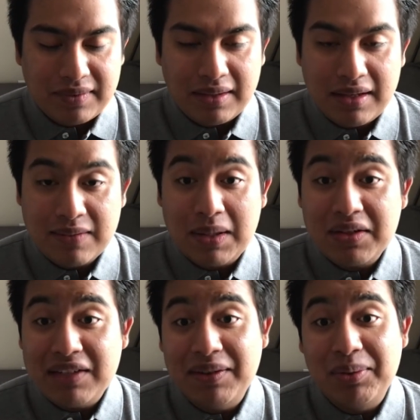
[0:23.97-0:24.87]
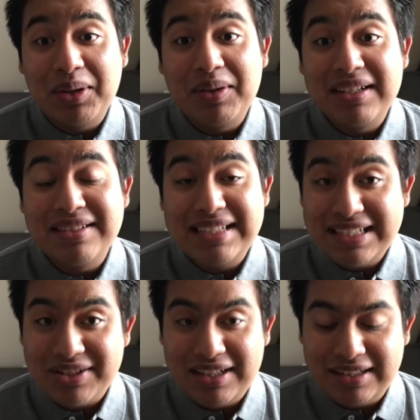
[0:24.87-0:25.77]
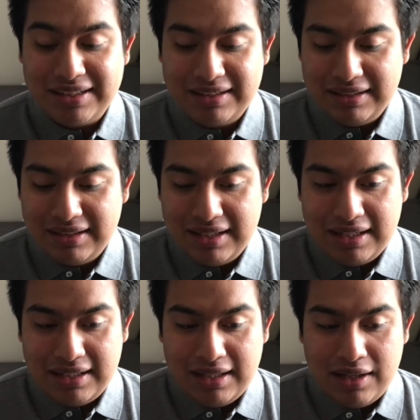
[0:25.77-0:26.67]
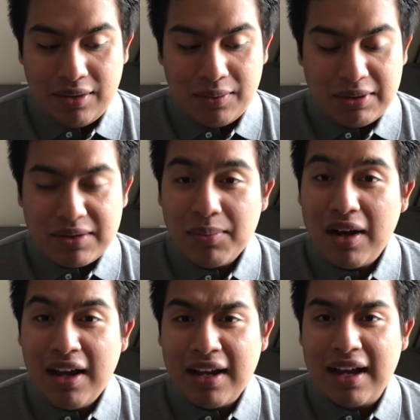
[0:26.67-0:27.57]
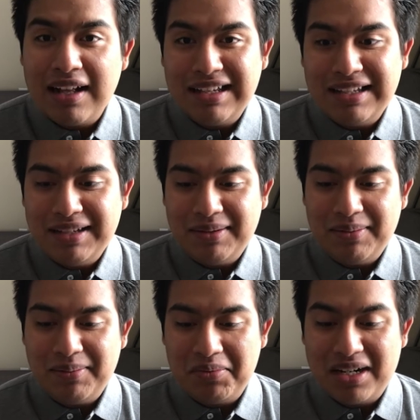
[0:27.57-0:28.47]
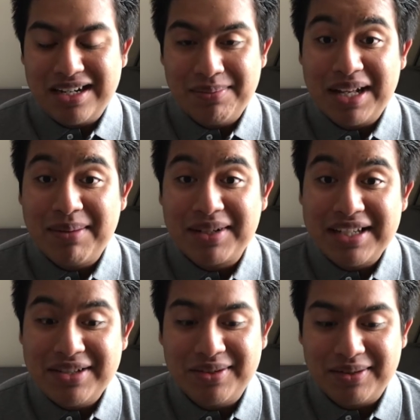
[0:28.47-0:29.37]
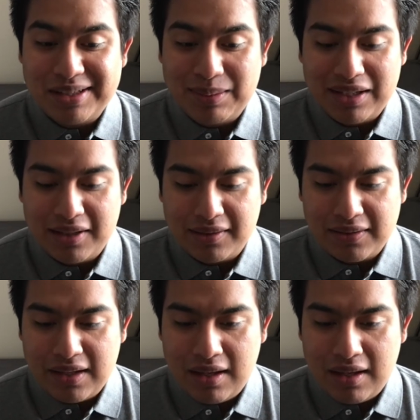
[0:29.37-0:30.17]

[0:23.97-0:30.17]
especially if I want to go into teaching. The reason why I wanted to become a teacher is because